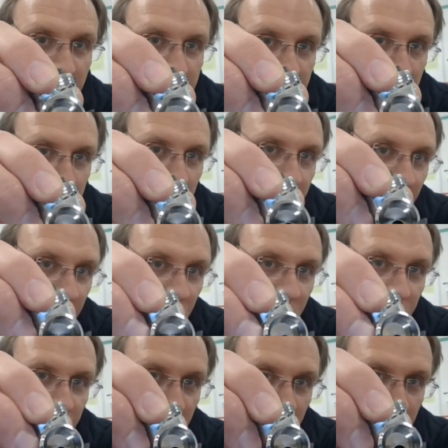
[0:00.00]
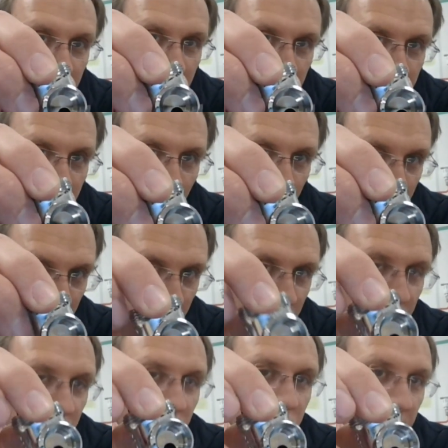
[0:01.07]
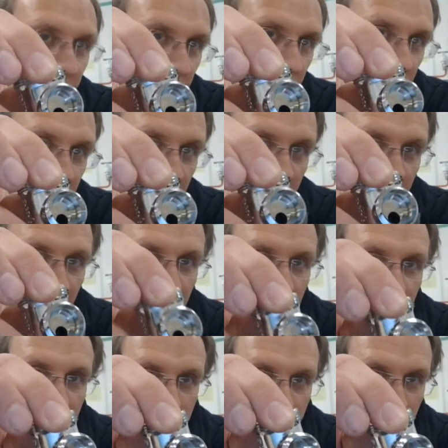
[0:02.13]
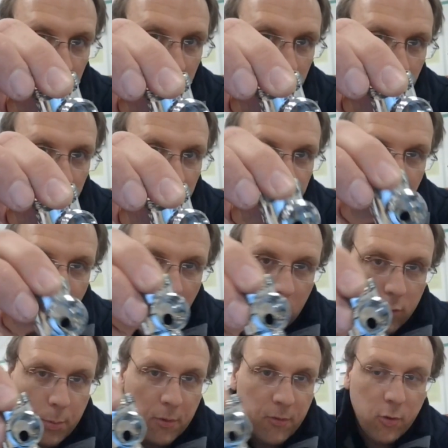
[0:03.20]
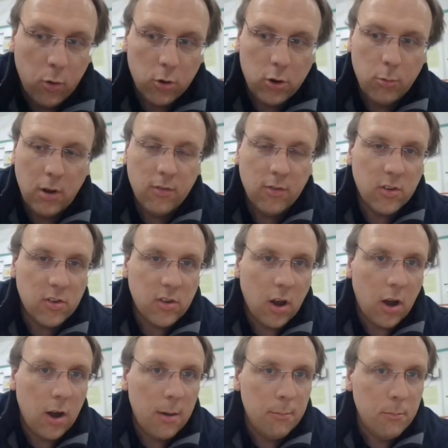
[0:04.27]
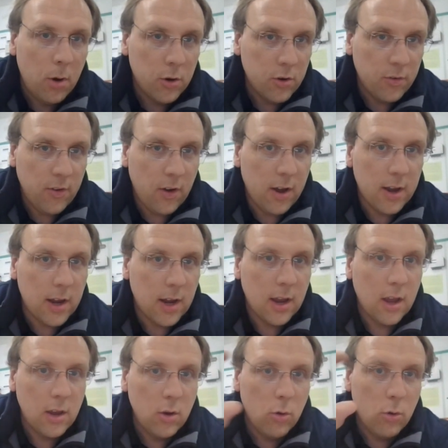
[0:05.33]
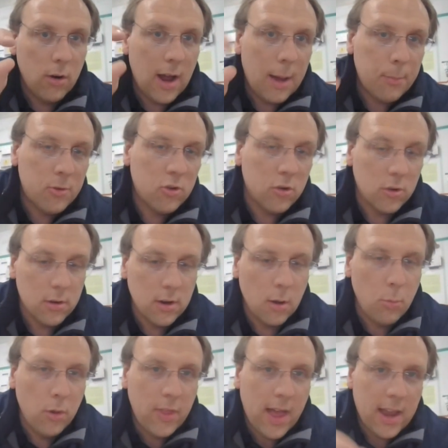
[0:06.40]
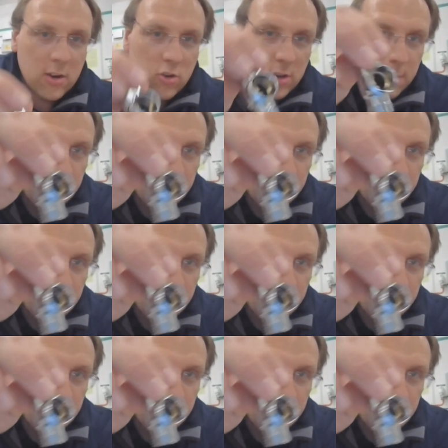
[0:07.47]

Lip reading: that prevents flow or restricts flow through the valve before you even start modifying your aperture. Now, what that actually